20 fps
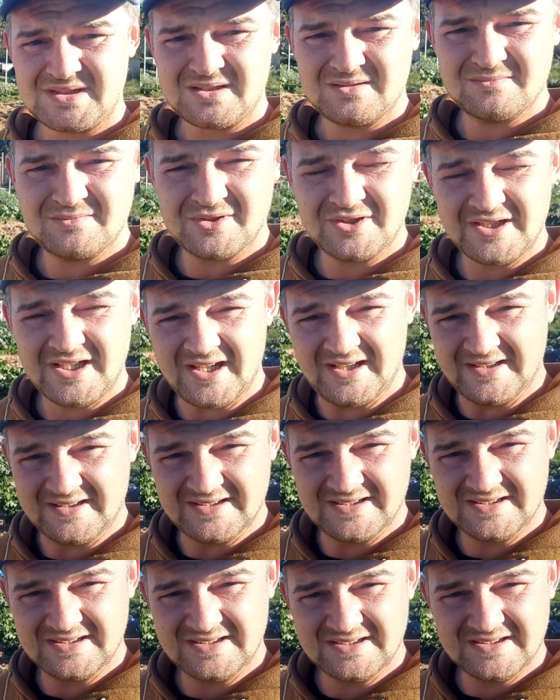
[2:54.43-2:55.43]
but yeah,
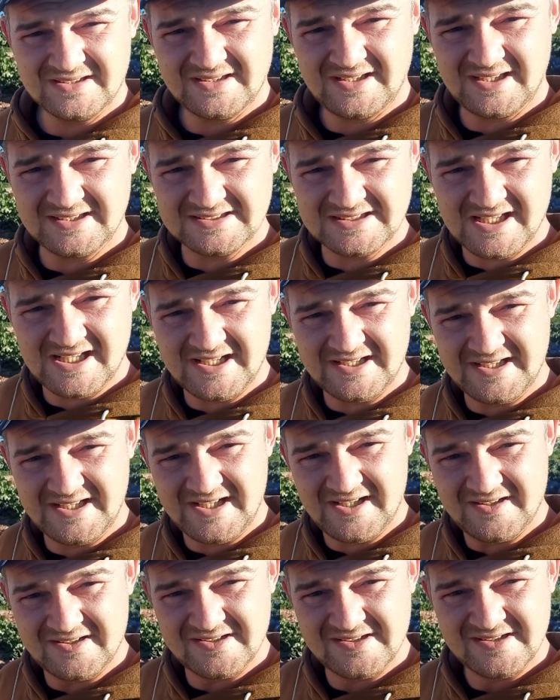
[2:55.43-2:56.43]
that's the
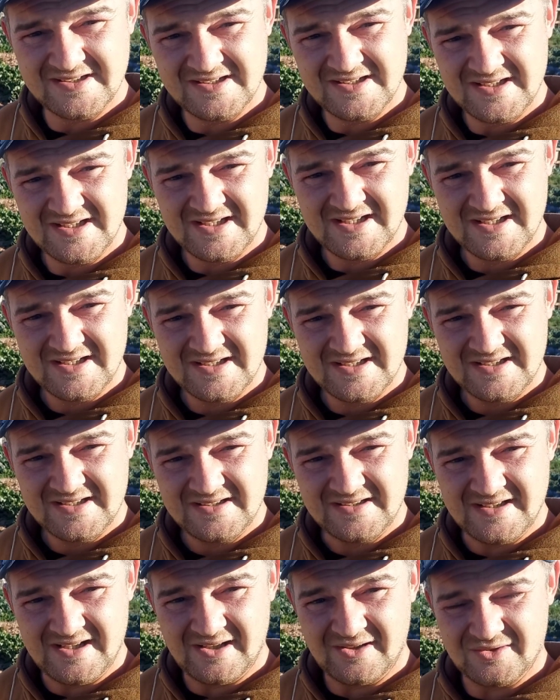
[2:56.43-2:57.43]
idea.
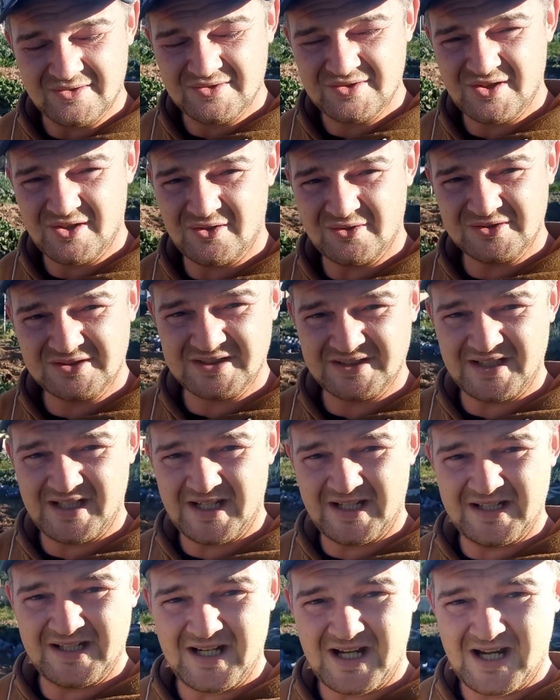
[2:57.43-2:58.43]
Now, so
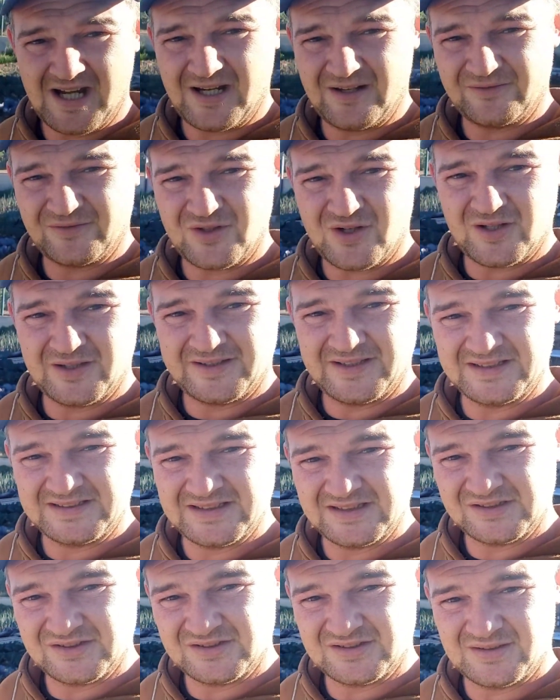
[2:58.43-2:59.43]
today I've got a
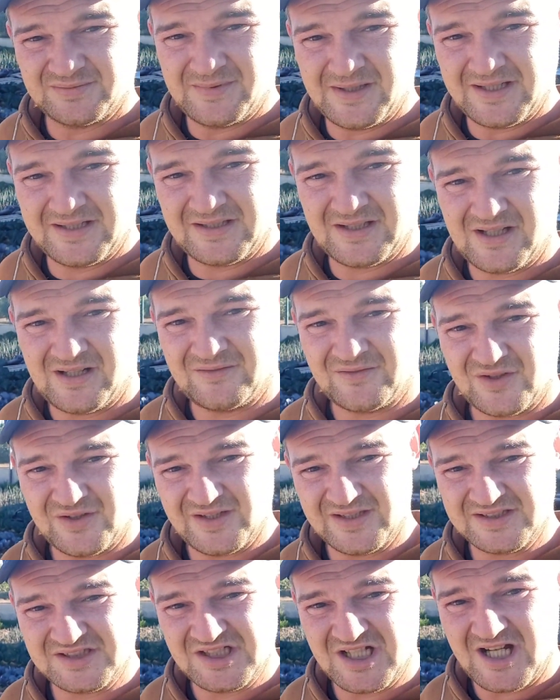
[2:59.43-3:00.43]
decision to make. I've got
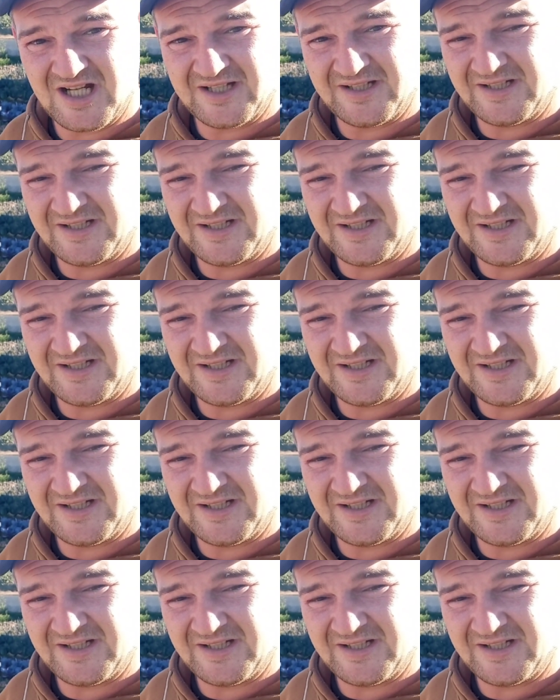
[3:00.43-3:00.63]
this chard